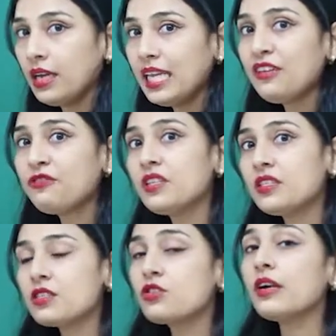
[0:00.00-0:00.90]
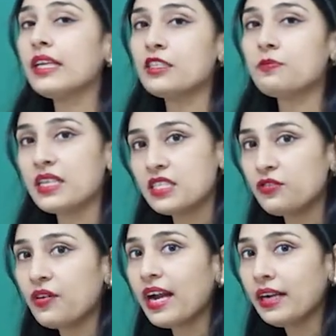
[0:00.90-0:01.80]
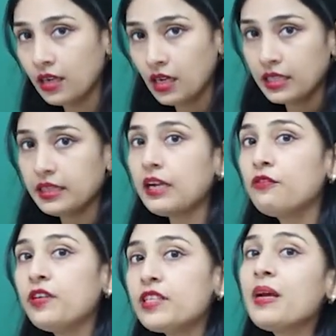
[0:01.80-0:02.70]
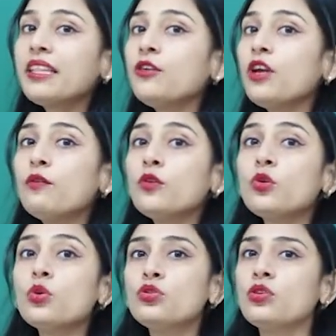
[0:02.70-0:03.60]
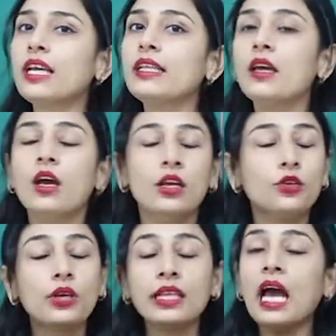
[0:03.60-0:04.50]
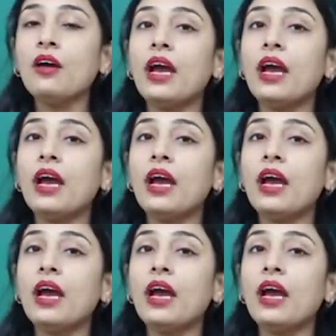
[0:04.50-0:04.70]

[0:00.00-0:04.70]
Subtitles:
If this is not specified, that which method you have to use, you can have